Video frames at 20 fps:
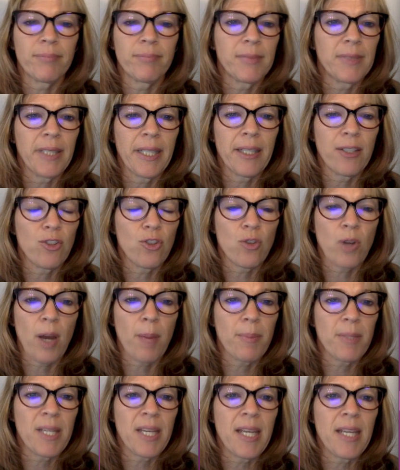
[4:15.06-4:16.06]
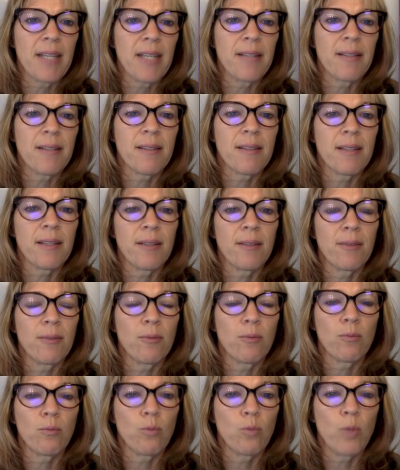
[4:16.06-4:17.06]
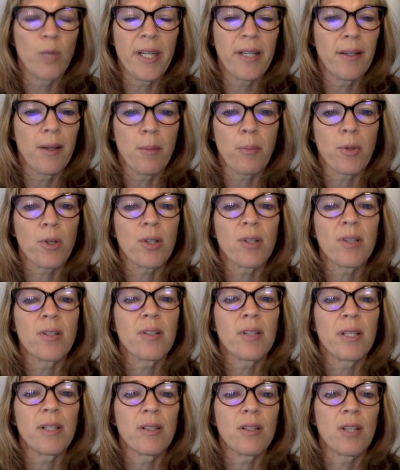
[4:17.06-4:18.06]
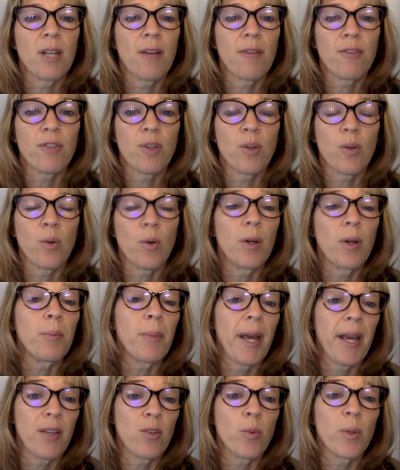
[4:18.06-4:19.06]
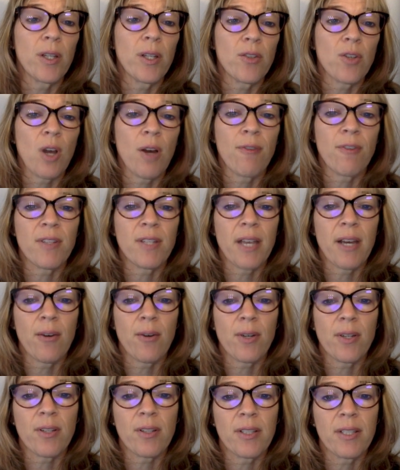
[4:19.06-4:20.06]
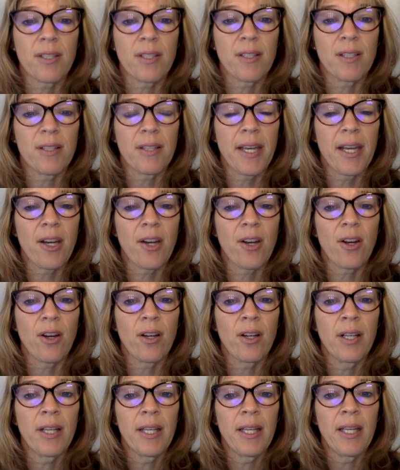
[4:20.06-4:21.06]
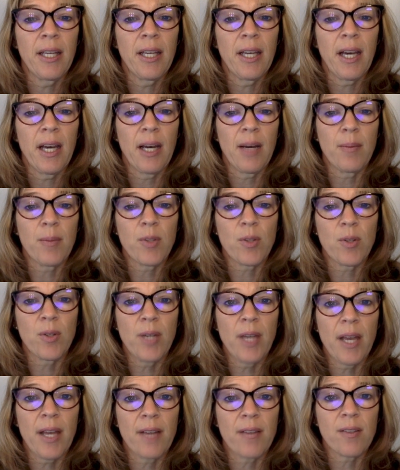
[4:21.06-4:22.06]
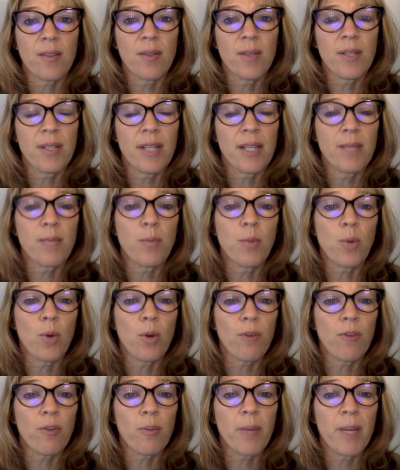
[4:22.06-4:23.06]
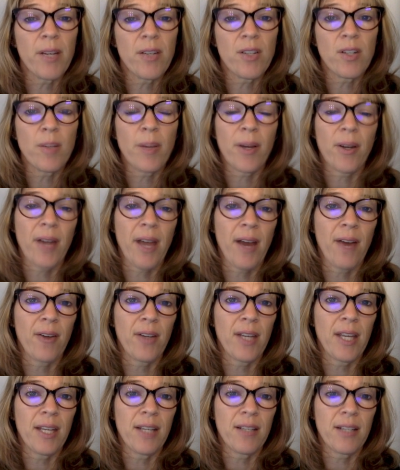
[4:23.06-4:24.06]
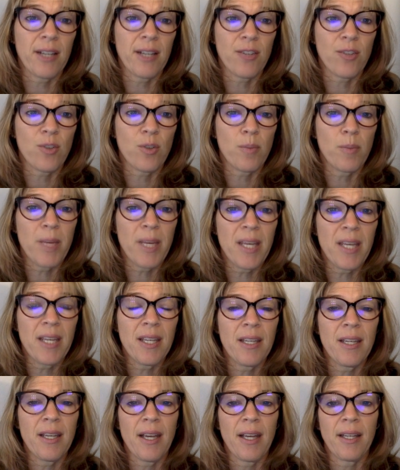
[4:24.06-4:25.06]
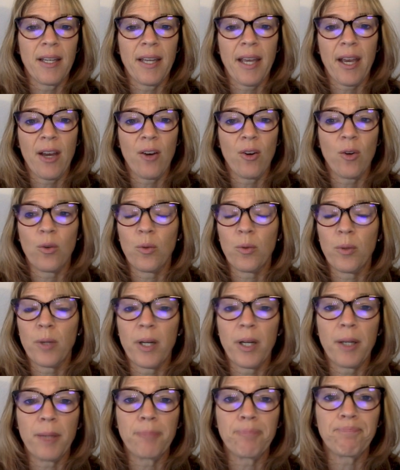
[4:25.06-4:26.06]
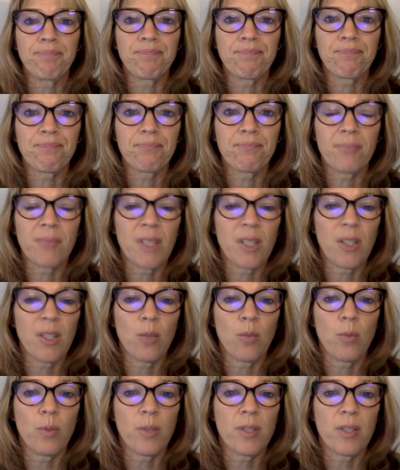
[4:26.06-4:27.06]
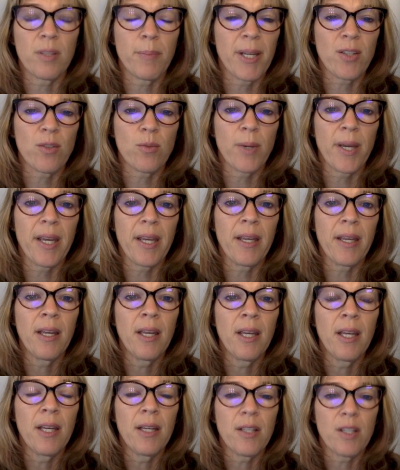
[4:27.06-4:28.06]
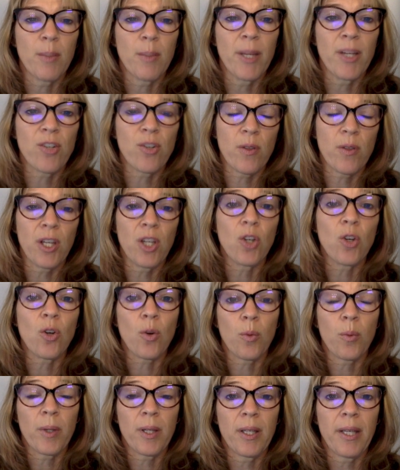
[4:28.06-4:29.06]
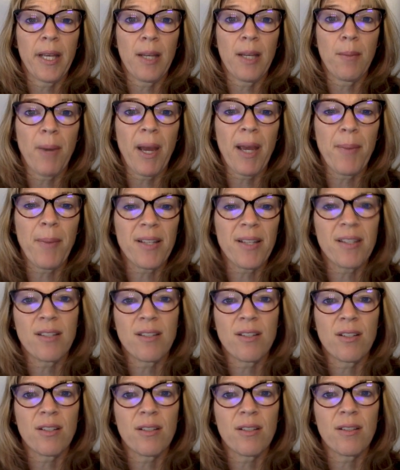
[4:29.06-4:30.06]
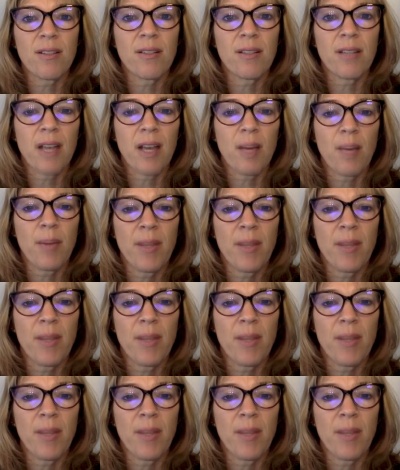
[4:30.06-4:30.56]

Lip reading: like drop dates and week numbers and stuff, so as well as office hours listed there. So this has more information about how to get in touch with me and how, what's the best way to make sure that you're getting my messages, and